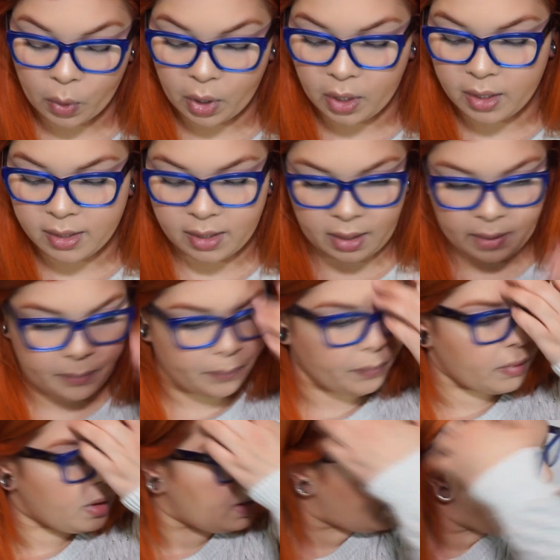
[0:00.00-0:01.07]
we're gonna see.
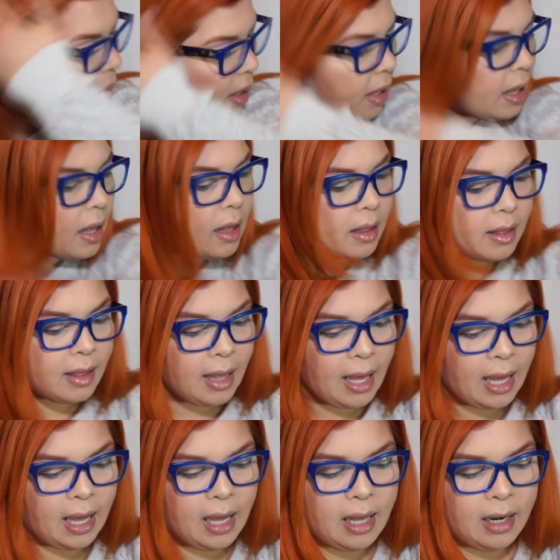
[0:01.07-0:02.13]

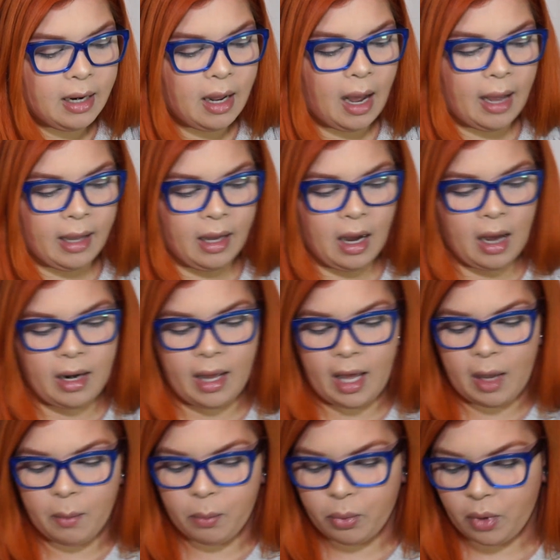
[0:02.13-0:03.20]
Then I got
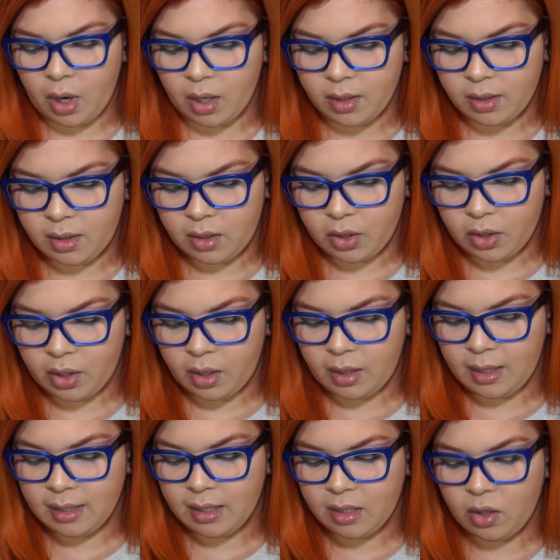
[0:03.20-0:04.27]
a
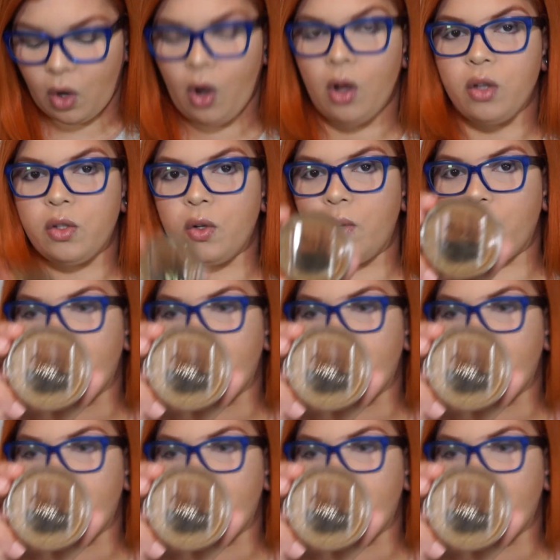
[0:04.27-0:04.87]
bronzer. This is also